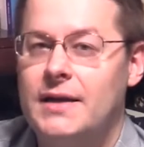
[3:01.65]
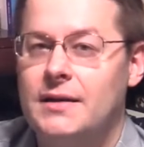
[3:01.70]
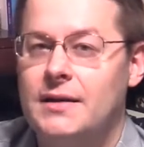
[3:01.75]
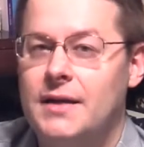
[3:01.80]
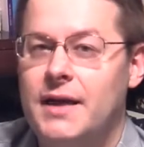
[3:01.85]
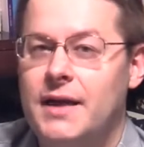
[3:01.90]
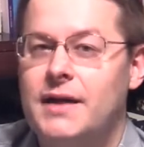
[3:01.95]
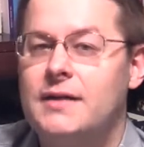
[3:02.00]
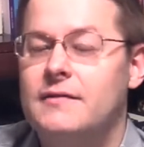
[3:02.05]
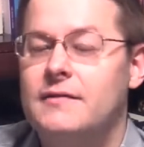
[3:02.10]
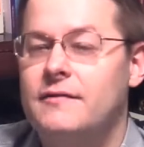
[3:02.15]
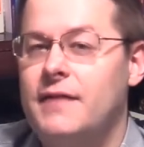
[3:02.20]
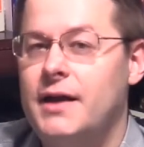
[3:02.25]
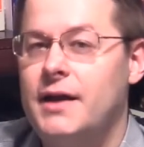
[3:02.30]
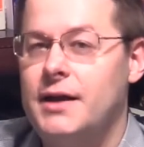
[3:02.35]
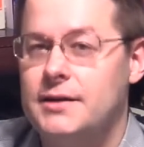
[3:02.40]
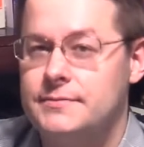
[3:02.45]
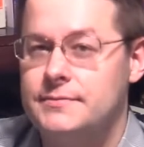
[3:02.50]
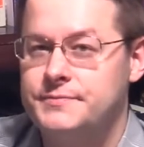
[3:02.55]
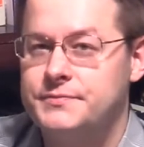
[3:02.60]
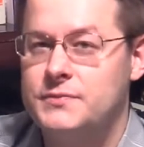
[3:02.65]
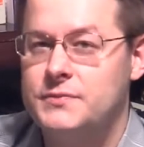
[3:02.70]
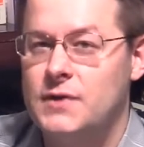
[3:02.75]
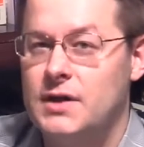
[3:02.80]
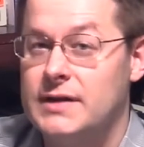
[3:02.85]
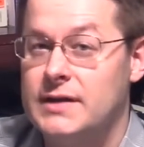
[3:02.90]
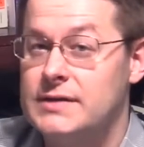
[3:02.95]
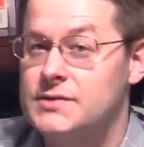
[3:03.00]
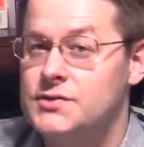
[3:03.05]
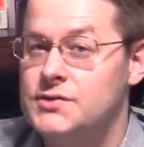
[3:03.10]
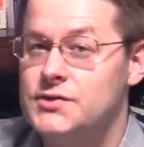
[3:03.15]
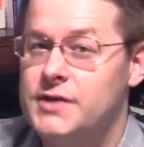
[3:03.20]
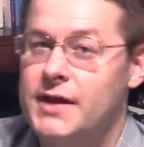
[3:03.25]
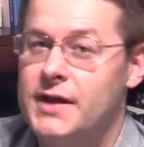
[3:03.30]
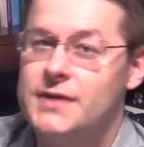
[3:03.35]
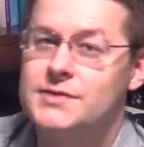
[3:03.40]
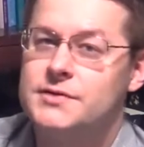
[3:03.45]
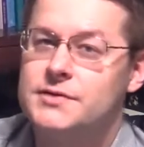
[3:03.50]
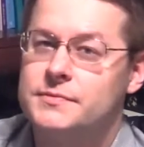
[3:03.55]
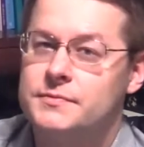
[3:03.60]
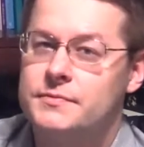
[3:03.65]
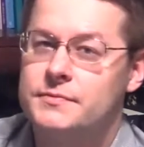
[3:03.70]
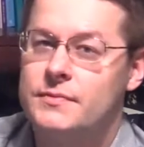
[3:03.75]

lighting a fire on his chest.